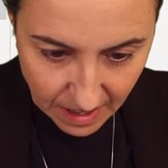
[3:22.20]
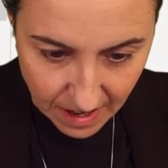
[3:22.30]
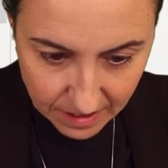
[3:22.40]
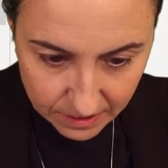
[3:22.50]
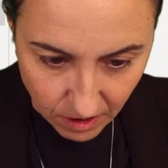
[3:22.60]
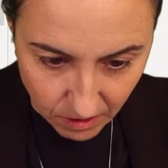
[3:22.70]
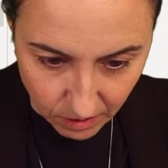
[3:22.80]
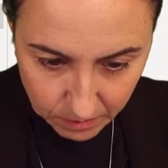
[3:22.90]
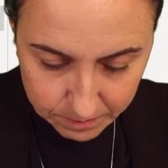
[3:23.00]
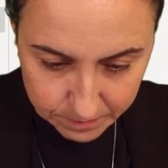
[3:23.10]
add
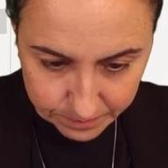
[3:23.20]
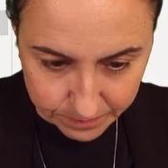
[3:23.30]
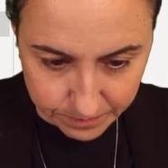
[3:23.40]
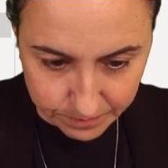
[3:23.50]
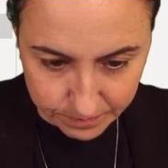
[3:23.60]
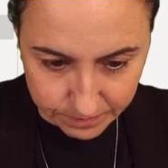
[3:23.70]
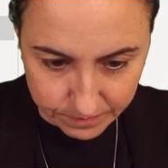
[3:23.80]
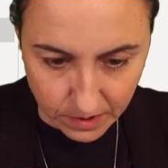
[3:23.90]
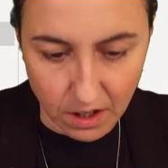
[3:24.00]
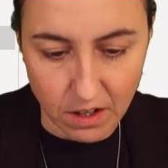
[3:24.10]
column.
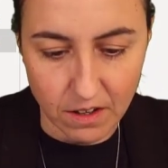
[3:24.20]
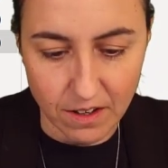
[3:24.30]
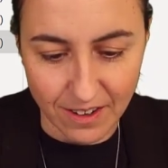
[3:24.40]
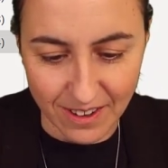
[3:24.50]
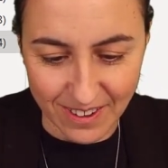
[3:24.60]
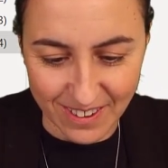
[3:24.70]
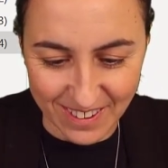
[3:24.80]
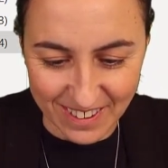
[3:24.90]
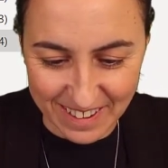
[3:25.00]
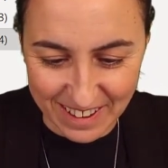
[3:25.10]

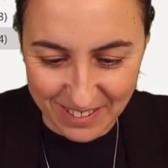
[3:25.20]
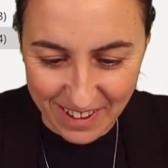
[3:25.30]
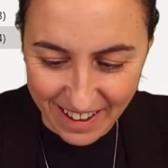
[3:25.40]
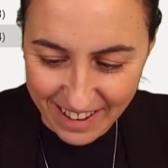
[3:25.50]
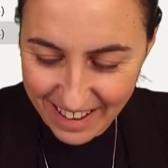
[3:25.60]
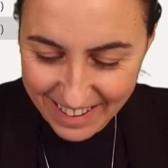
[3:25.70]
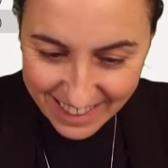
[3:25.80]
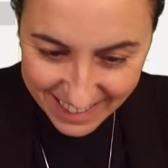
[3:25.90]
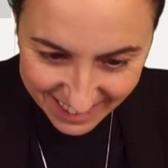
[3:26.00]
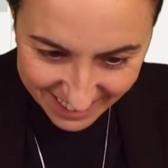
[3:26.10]
Oh, here we are
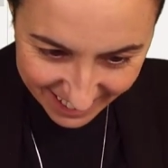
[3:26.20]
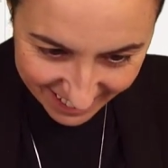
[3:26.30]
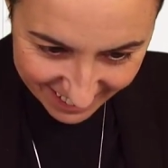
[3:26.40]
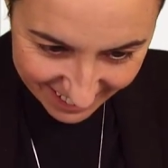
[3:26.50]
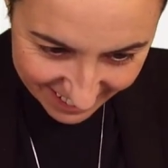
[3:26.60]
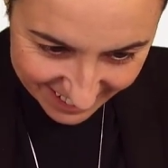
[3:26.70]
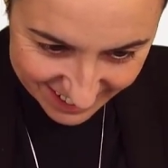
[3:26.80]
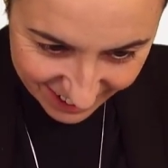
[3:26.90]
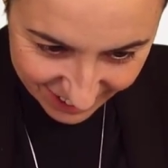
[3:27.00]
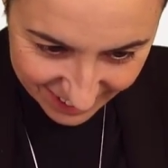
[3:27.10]
again.
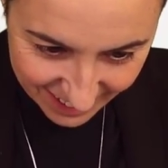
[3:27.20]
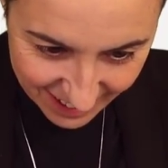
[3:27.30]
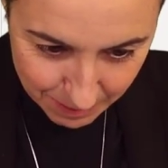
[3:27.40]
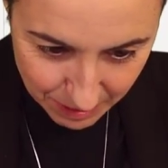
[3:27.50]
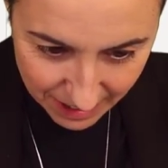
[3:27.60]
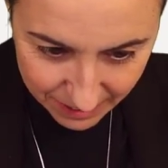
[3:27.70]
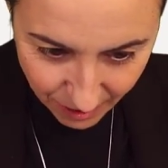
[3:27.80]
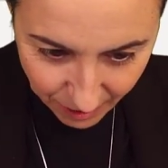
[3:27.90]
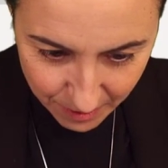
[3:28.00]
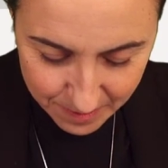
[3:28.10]
So table, add
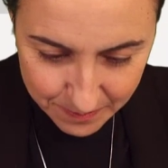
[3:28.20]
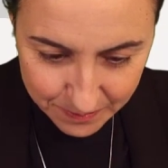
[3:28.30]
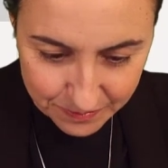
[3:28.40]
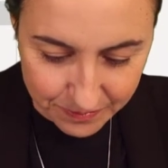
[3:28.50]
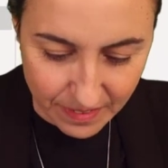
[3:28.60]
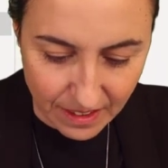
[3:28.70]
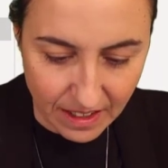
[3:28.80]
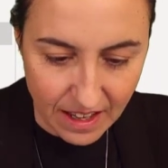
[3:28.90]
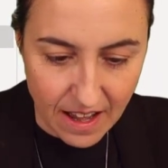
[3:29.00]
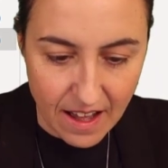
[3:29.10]
column.
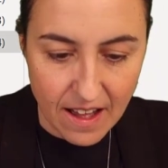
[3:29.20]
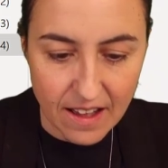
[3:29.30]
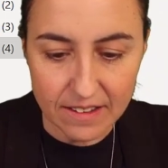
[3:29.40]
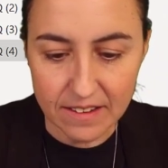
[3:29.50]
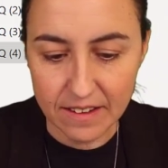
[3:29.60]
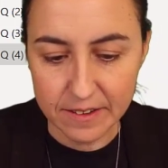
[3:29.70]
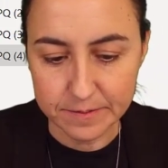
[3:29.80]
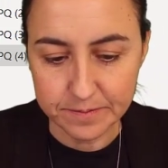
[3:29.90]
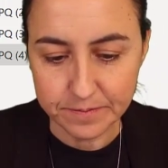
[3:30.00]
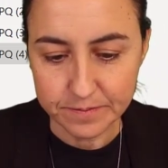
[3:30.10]
And
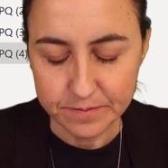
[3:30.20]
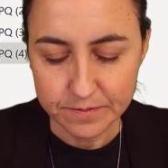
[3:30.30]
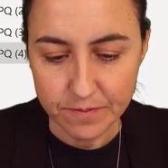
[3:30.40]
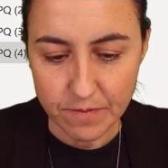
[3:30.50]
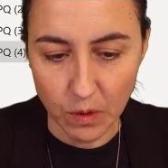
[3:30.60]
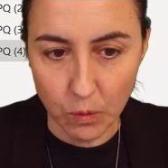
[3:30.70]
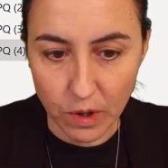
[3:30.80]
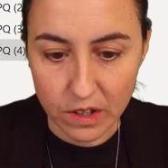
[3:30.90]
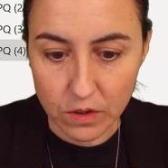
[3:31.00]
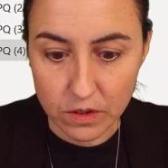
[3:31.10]

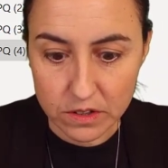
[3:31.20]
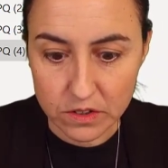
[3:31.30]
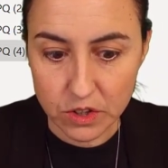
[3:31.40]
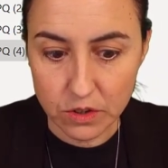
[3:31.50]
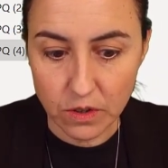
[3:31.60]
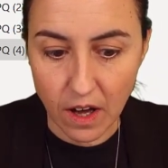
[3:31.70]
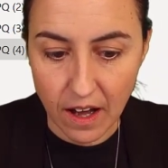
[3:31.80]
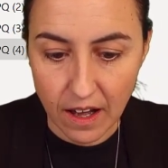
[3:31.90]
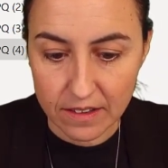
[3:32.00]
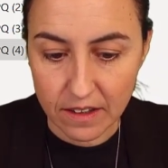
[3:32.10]
we're going to
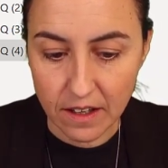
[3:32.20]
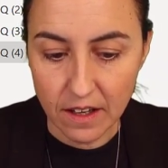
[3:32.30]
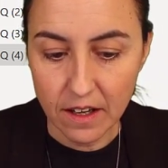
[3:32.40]
add